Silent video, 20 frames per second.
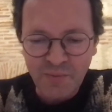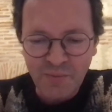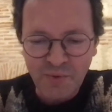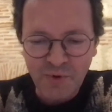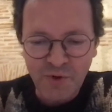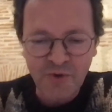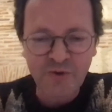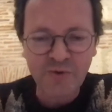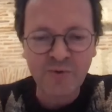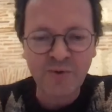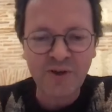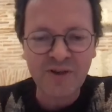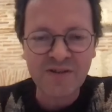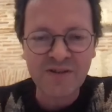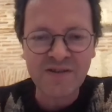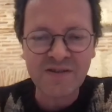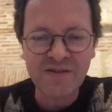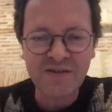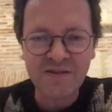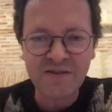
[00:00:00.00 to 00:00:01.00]
book
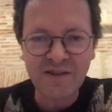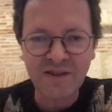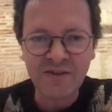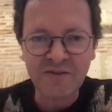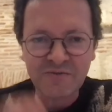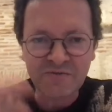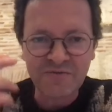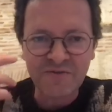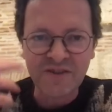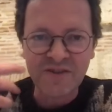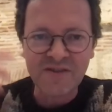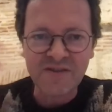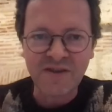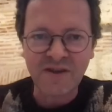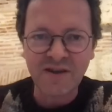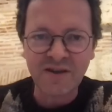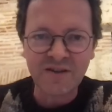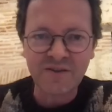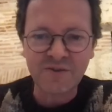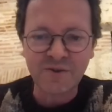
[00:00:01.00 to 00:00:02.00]
was kind of
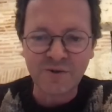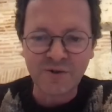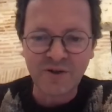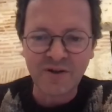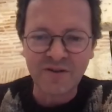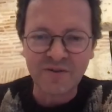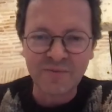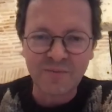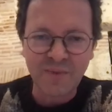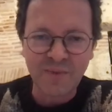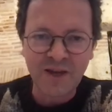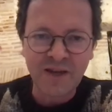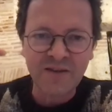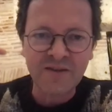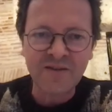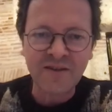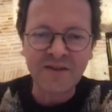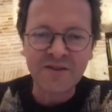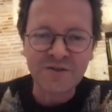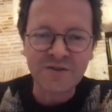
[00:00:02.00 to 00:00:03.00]
designed, or my
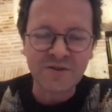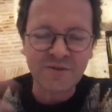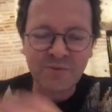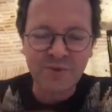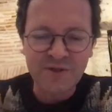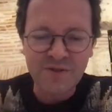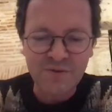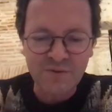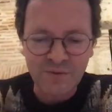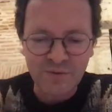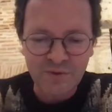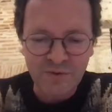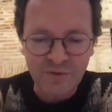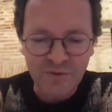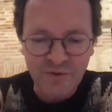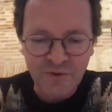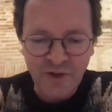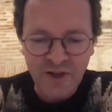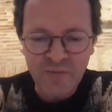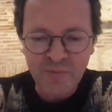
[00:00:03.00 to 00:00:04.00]
intention was to
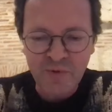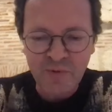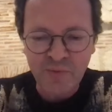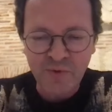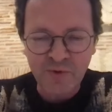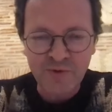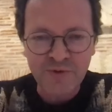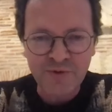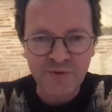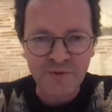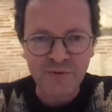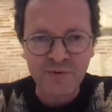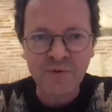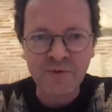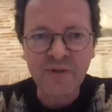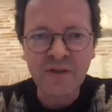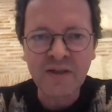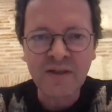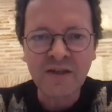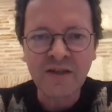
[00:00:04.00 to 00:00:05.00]
train people to